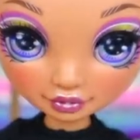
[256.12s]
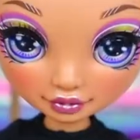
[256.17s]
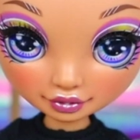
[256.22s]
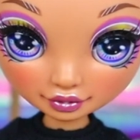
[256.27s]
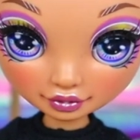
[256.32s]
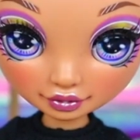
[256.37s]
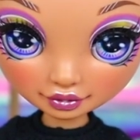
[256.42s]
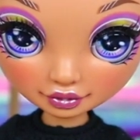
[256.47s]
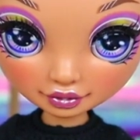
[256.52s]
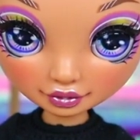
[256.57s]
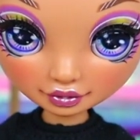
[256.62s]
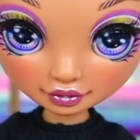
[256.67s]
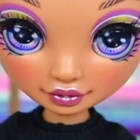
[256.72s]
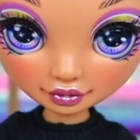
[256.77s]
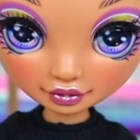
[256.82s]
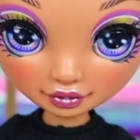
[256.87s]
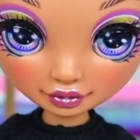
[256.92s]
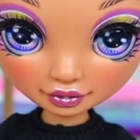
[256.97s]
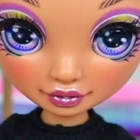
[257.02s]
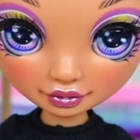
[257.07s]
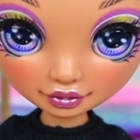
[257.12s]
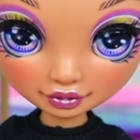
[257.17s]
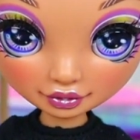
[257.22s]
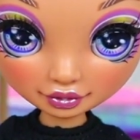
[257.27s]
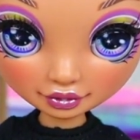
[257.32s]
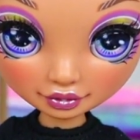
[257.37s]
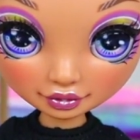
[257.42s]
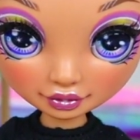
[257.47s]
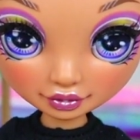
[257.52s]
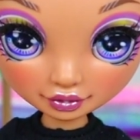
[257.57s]
So
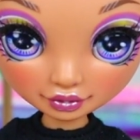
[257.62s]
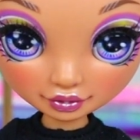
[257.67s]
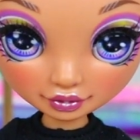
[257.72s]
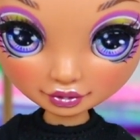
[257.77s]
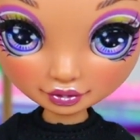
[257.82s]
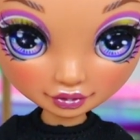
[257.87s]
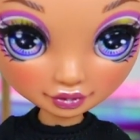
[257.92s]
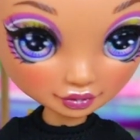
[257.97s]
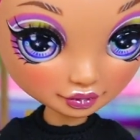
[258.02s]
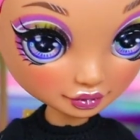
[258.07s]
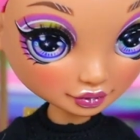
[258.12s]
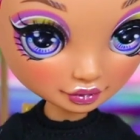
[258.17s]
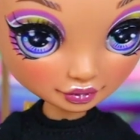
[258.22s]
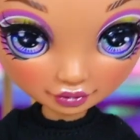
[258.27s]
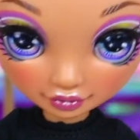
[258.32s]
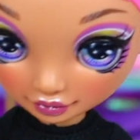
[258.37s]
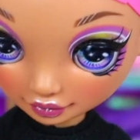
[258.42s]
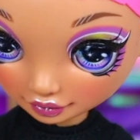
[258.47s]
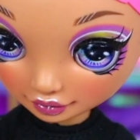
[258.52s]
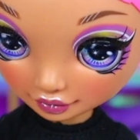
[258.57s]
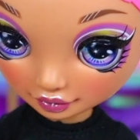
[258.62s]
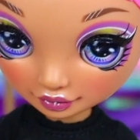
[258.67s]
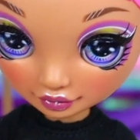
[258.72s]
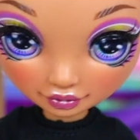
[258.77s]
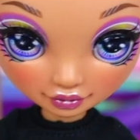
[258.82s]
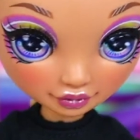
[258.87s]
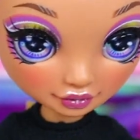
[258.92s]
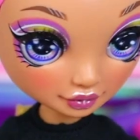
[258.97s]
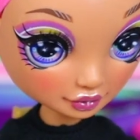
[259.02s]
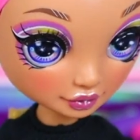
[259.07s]
here she is.
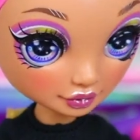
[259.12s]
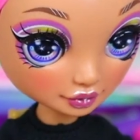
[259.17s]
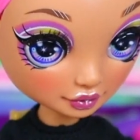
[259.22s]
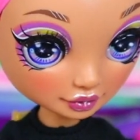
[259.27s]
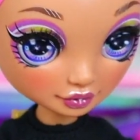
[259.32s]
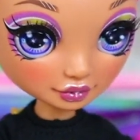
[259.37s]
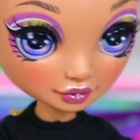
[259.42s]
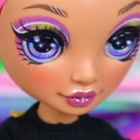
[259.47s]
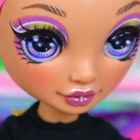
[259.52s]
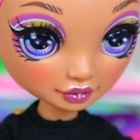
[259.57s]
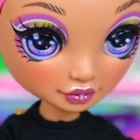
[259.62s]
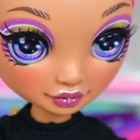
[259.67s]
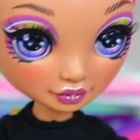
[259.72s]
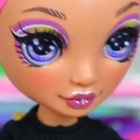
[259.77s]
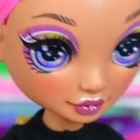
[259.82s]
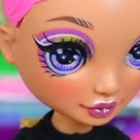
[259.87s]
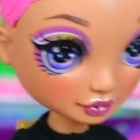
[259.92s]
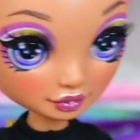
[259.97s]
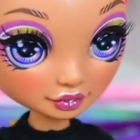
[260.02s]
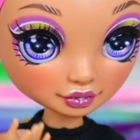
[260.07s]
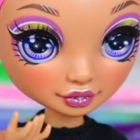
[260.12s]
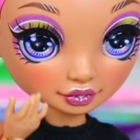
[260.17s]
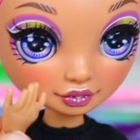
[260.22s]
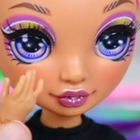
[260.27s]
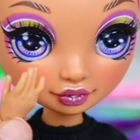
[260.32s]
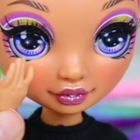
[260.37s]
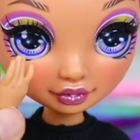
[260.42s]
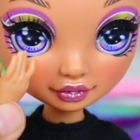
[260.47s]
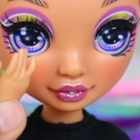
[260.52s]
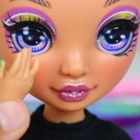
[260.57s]
She has really beautiful
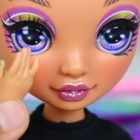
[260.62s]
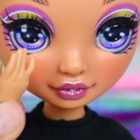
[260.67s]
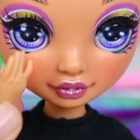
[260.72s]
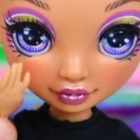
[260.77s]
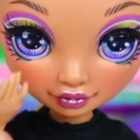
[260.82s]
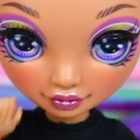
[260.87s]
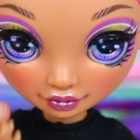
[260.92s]
makeup.